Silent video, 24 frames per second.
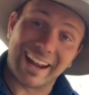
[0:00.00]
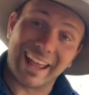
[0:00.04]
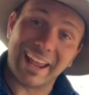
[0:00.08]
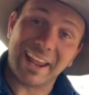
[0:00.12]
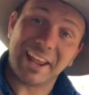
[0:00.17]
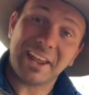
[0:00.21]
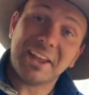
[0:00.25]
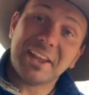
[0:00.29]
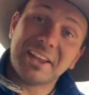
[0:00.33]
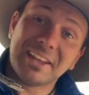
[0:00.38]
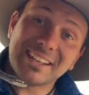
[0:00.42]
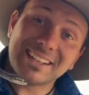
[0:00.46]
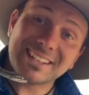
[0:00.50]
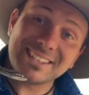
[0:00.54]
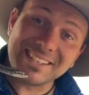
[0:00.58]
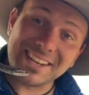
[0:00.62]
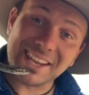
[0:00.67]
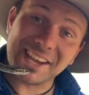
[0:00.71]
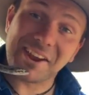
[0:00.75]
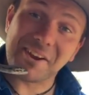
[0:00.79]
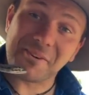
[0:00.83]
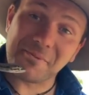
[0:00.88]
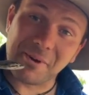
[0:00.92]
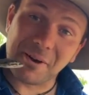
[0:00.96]
g'day. It's
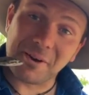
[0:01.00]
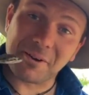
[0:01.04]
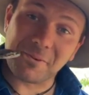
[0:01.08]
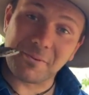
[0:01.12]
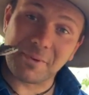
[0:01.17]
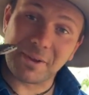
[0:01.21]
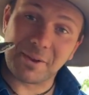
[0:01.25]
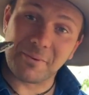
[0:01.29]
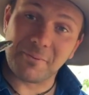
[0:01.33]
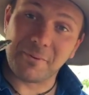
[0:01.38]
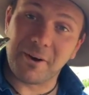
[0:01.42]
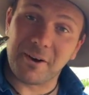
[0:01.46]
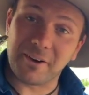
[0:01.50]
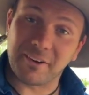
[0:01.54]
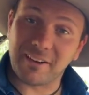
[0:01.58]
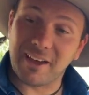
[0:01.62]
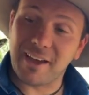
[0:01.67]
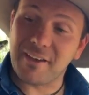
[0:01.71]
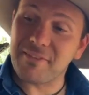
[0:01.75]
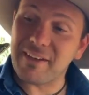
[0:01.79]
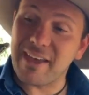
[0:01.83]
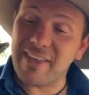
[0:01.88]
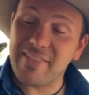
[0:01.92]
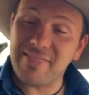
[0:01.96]
Nick here and welcome to Wicked
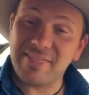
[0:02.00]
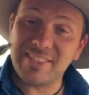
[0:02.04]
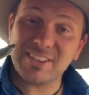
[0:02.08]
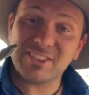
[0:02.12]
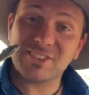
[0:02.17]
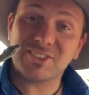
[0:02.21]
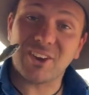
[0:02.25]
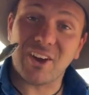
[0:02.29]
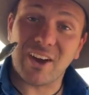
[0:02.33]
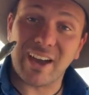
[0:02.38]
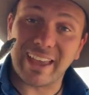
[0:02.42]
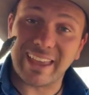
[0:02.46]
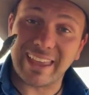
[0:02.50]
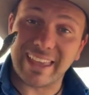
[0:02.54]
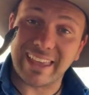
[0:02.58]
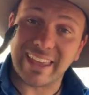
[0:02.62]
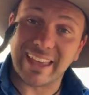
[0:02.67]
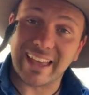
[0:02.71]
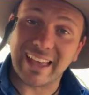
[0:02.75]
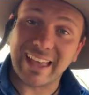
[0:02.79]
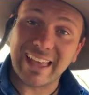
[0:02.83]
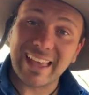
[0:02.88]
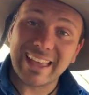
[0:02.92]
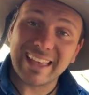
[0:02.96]
Wildlife. And this guy
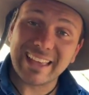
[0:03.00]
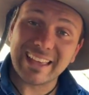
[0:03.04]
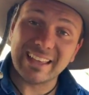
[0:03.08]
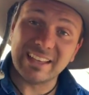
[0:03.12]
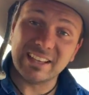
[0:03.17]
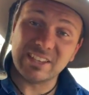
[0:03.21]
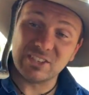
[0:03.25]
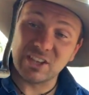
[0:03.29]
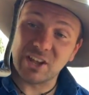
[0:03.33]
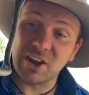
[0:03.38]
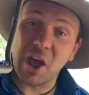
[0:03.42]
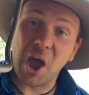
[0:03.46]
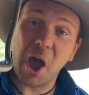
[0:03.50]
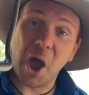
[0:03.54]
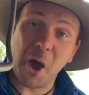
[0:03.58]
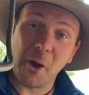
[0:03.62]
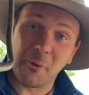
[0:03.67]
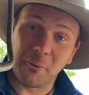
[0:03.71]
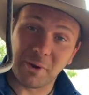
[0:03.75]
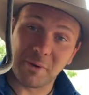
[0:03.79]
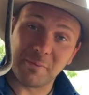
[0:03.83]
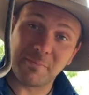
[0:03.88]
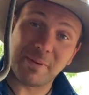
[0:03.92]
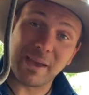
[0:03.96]
here is an
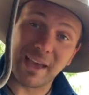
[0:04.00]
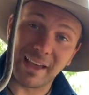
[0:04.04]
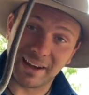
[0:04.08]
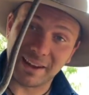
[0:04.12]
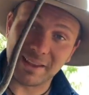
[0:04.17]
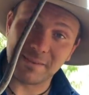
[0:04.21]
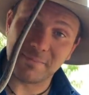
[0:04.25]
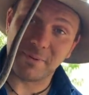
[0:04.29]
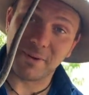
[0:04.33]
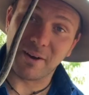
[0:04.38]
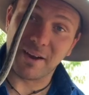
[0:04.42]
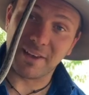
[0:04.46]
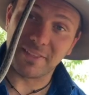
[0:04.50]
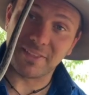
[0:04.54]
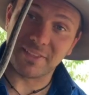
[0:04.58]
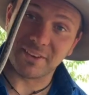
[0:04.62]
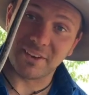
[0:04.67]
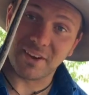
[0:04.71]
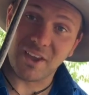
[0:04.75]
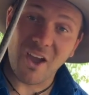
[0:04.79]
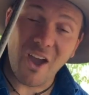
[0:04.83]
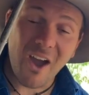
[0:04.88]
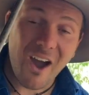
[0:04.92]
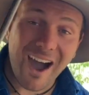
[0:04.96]
Oenpelli Python.
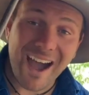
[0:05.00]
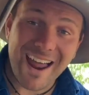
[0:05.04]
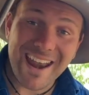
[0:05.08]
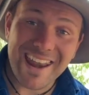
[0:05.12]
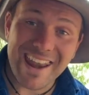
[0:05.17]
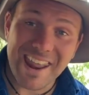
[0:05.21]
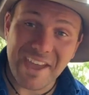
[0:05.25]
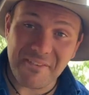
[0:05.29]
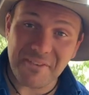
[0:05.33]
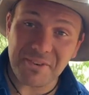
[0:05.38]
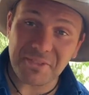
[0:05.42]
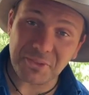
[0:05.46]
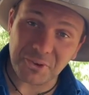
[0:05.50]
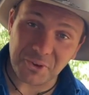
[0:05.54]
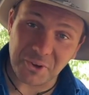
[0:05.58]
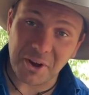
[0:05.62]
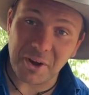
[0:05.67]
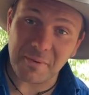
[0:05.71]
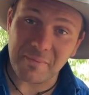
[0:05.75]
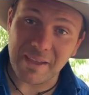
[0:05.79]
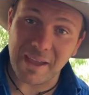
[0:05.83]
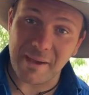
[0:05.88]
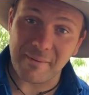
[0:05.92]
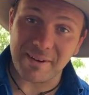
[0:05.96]
I never thought
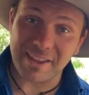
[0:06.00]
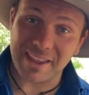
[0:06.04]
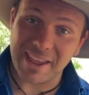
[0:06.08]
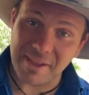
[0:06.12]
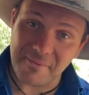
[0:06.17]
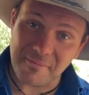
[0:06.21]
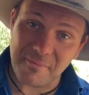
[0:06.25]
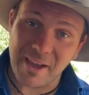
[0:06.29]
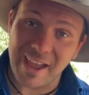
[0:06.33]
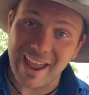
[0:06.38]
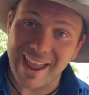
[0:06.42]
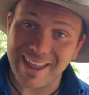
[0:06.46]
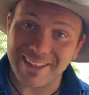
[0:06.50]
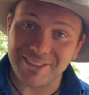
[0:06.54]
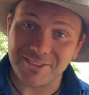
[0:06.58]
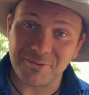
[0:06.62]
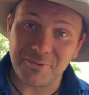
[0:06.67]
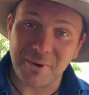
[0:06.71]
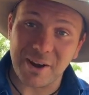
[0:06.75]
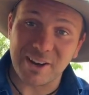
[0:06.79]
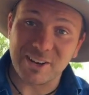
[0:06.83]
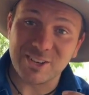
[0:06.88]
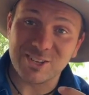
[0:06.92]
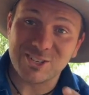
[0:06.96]
I'd be able to get my hands
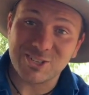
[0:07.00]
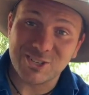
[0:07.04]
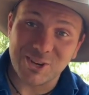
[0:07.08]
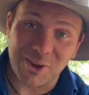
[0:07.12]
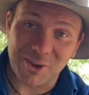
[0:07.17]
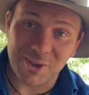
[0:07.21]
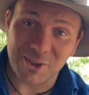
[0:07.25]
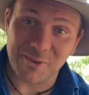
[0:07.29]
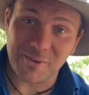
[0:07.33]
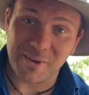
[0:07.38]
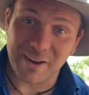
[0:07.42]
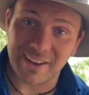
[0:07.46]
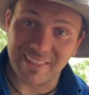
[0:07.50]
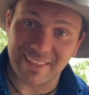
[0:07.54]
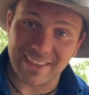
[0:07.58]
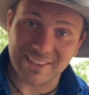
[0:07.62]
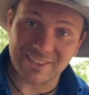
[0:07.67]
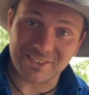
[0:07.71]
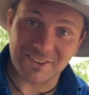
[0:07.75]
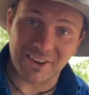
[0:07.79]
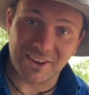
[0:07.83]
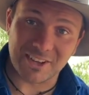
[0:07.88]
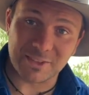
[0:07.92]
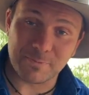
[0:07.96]
on one and show you one of
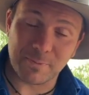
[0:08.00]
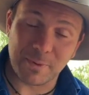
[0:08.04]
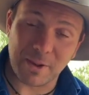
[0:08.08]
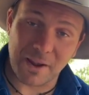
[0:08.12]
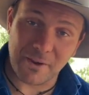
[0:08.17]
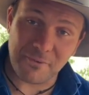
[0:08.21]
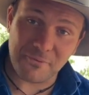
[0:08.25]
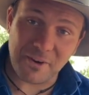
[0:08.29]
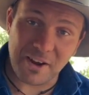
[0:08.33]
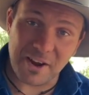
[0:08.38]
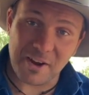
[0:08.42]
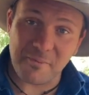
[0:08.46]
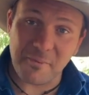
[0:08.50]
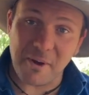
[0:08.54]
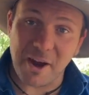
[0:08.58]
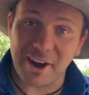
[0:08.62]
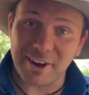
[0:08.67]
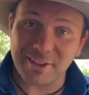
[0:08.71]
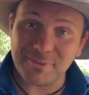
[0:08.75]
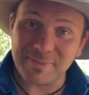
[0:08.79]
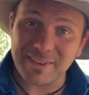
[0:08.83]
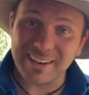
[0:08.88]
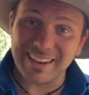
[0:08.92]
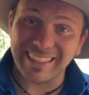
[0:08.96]
these guys, but a friend of
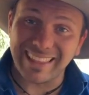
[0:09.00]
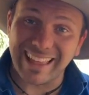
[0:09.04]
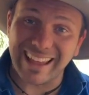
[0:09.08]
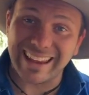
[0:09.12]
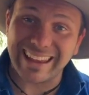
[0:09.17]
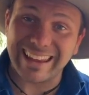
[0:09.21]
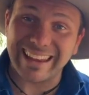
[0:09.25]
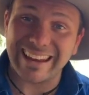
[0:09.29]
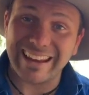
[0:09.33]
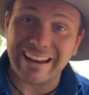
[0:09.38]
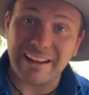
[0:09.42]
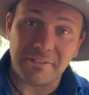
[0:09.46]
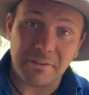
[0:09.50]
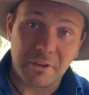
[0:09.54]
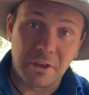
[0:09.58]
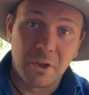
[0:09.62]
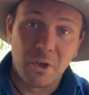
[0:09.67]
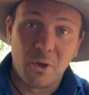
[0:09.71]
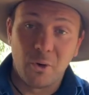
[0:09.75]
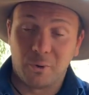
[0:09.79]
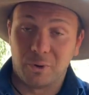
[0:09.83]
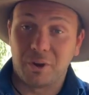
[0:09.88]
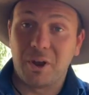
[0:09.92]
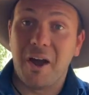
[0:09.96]
mine has been lucky enough,
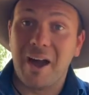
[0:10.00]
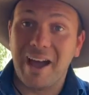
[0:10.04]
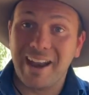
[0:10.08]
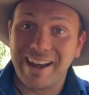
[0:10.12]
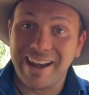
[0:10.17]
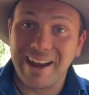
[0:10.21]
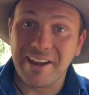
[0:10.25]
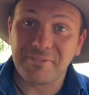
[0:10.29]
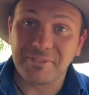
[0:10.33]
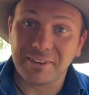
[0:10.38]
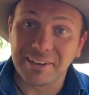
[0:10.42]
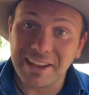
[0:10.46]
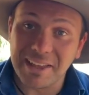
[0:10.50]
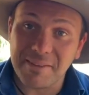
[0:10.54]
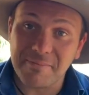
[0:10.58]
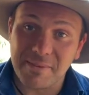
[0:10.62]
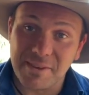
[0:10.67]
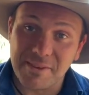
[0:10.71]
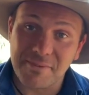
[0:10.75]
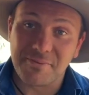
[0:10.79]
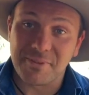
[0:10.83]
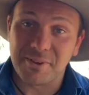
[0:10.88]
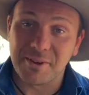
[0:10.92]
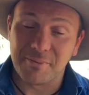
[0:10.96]
well, kind enough to let
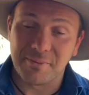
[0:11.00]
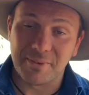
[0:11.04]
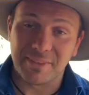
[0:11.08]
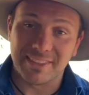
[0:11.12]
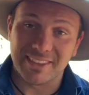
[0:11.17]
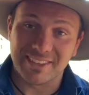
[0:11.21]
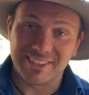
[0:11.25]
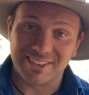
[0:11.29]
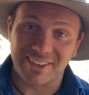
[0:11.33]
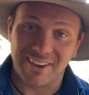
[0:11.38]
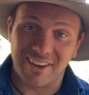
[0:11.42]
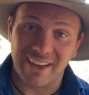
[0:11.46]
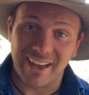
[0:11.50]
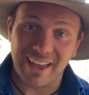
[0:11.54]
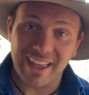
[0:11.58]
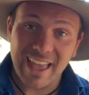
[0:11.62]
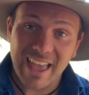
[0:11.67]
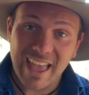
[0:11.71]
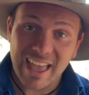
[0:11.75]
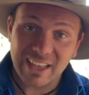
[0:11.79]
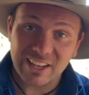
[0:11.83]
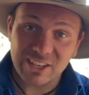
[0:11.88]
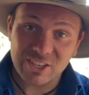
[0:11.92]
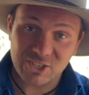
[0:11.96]
me film with this guy
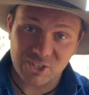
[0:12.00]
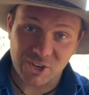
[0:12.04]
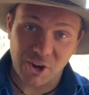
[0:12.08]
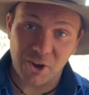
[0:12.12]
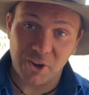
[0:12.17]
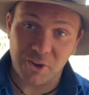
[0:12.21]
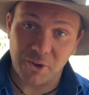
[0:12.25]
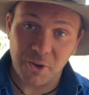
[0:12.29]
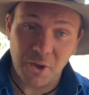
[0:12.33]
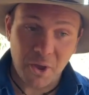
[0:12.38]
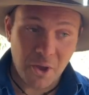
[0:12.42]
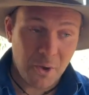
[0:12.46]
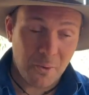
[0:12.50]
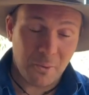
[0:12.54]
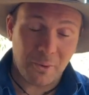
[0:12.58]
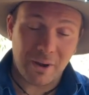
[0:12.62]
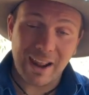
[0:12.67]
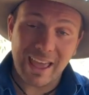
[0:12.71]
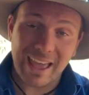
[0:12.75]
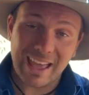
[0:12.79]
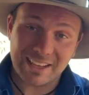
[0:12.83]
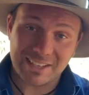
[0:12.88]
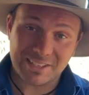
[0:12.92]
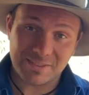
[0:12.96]
and show you what
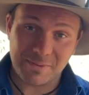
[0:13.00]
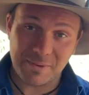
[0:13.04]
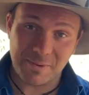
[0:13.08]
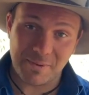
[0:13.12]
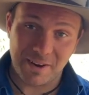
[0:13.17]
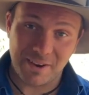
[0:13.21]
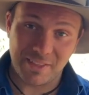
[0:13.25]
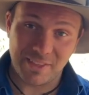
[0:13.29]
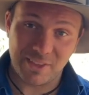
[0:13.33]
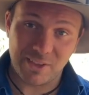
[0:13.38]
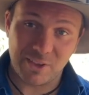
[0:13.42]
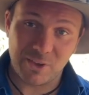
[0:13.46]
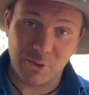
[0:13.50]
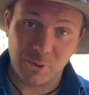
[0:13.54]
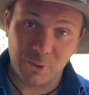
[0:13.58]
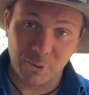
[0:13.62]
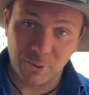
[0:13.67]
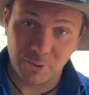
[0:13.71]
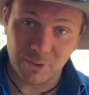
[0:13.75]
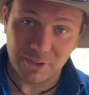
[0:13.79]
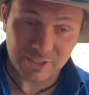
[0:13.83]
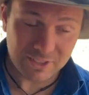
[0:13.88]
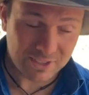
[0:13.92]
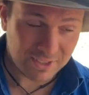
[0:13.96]
has to be one of the
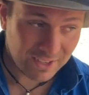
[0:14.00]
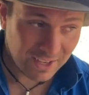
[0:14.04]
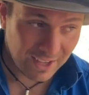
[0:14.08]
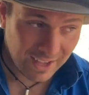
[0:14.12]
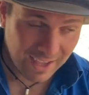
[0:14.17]
coolest